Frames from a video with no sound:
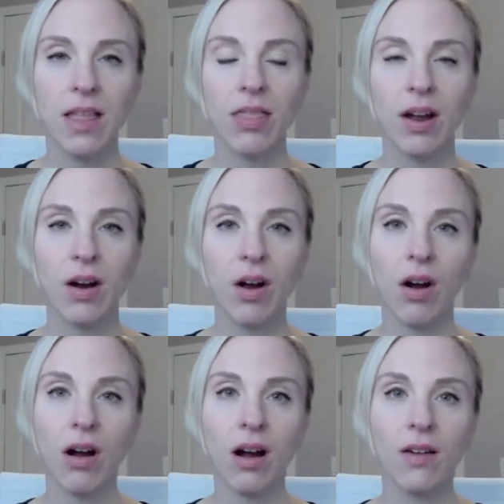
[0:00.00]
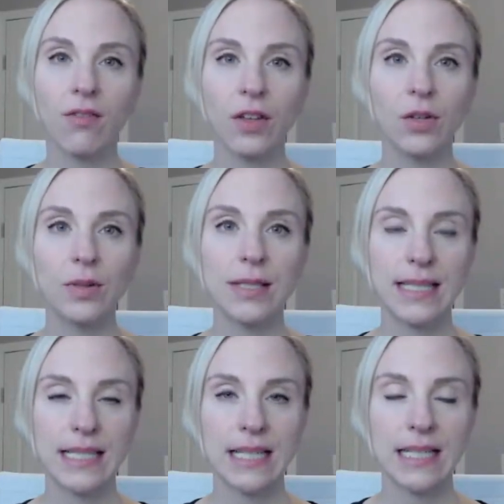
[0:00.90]
There are a few
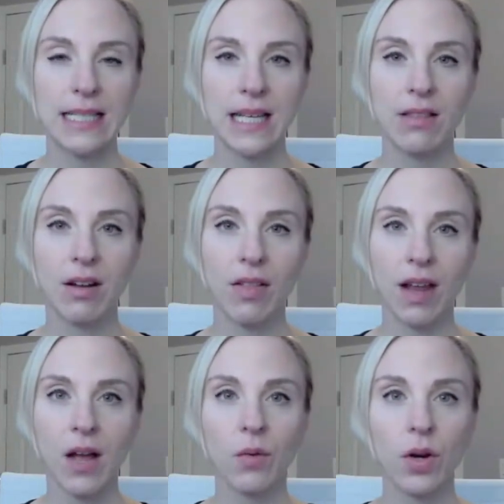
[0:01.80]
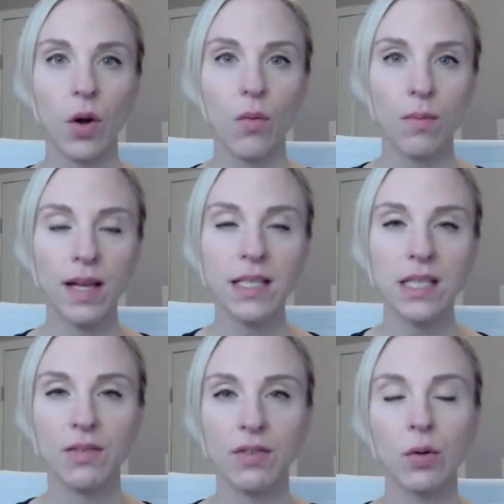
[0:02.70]
seasonings in there that I would omit
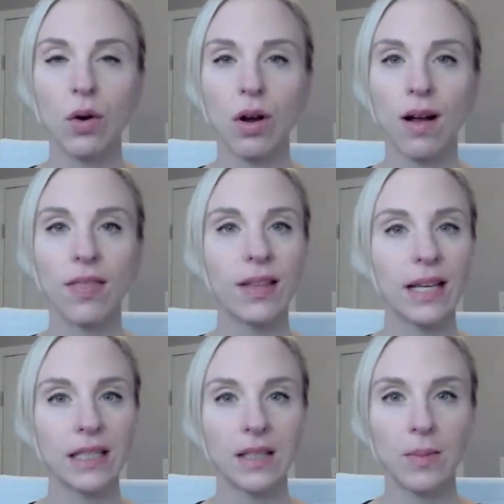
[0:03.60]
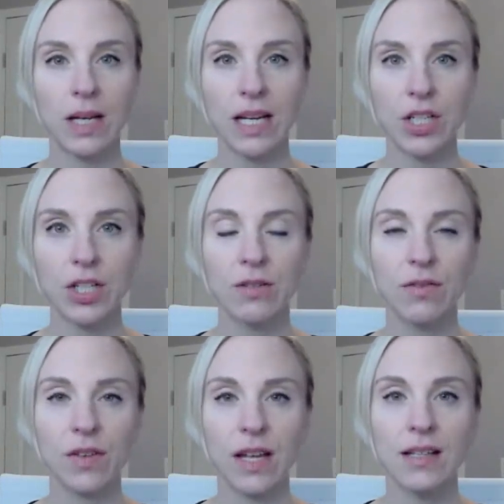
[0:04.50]
if you are on the elimination
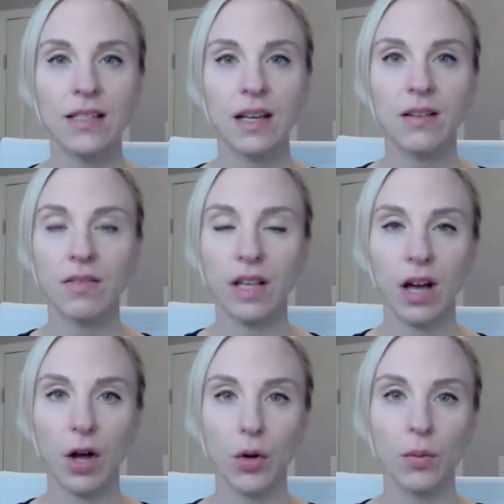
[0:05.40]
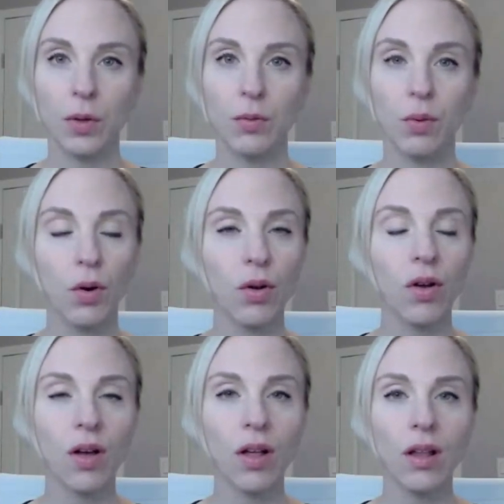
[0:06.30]
phase of the autoimmune
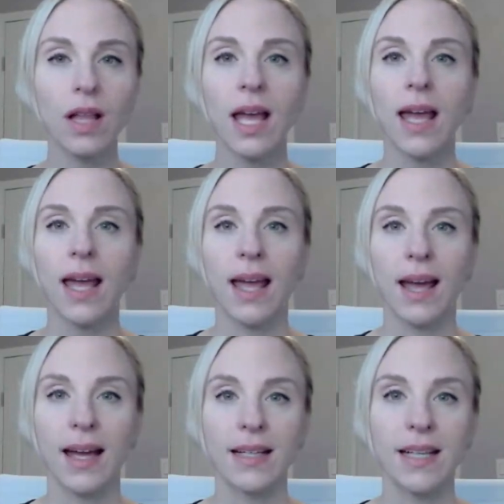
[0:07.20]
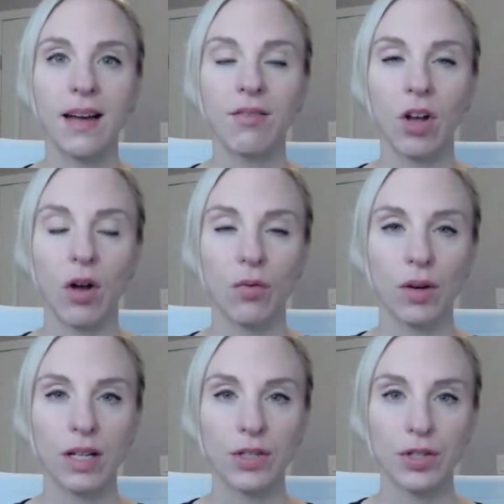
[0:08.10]
protocol and have not
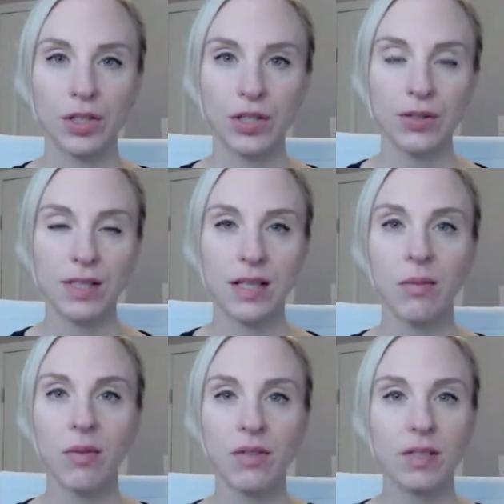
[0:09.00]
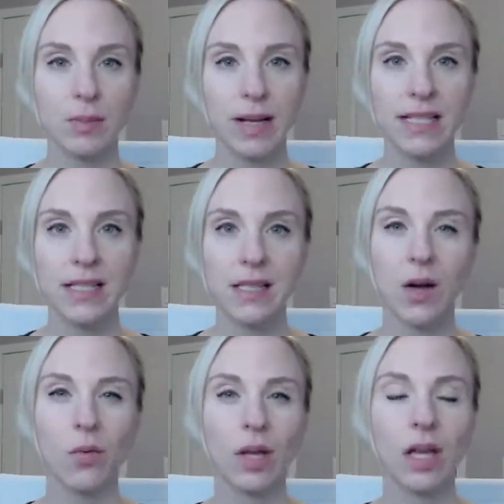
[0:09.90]
reintroduced some of the spices
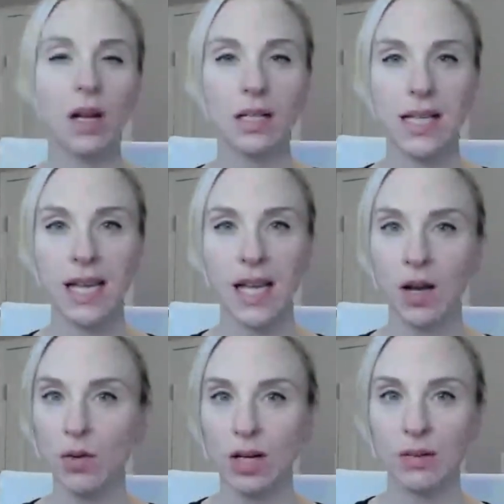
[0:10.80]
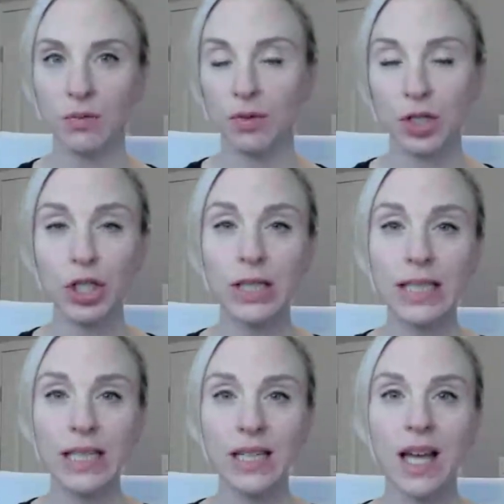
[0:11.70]
that we take out
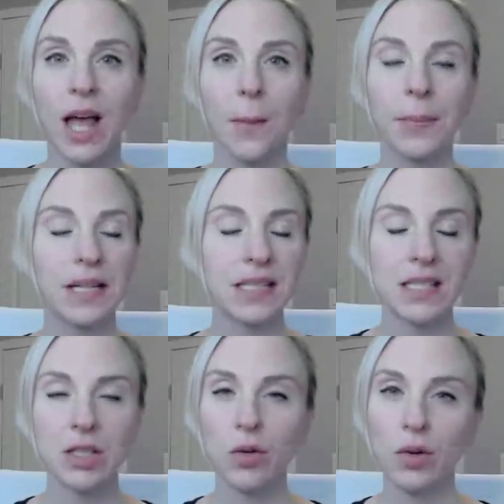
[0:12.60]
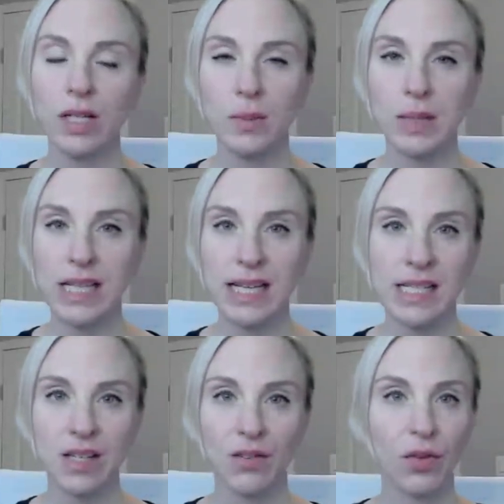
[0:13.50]
originally, but it's still going to be
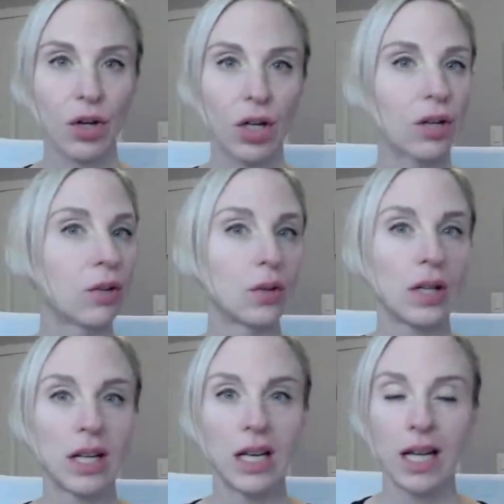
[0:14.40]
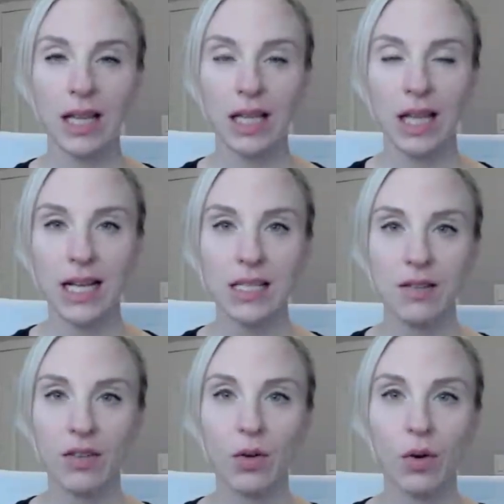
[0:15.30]
tasty for you and nonetheless
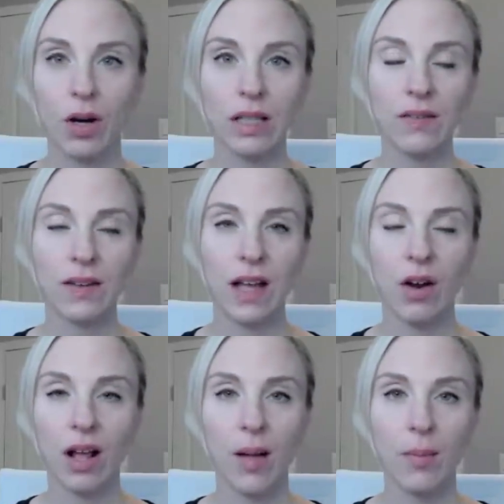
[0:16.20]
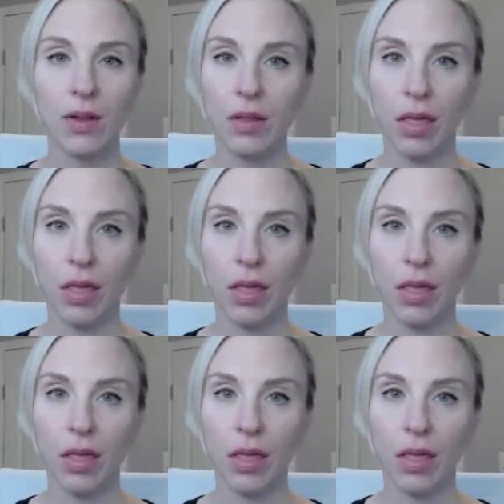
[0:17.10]
if you are leaving out a couple